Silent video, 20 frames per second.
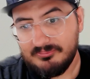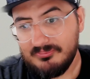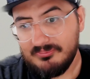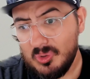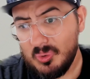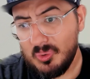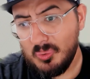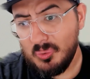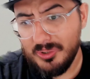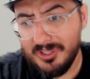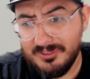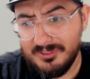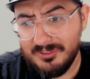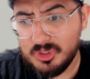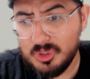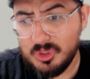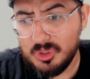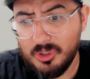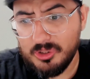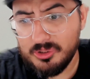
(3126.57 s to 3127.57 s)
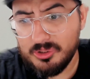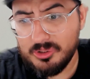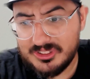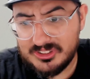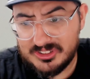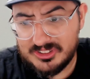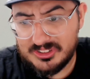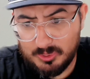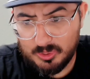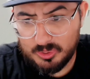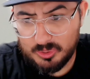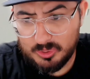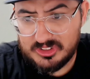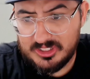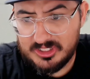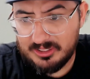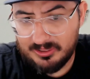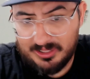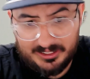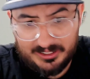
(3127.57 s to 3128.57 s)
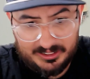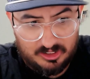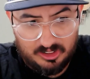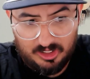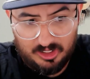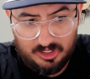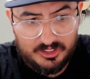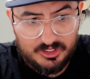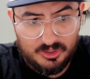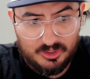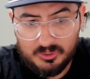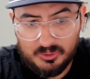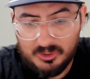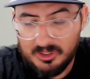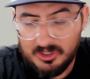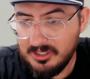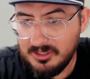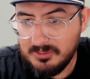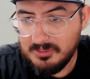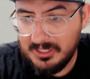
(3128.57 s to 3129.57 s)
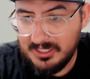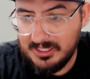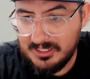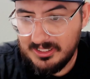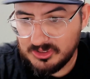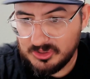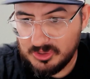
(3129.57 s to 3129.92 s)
we're going to have 200 exhibitors there. Like, Claudio is,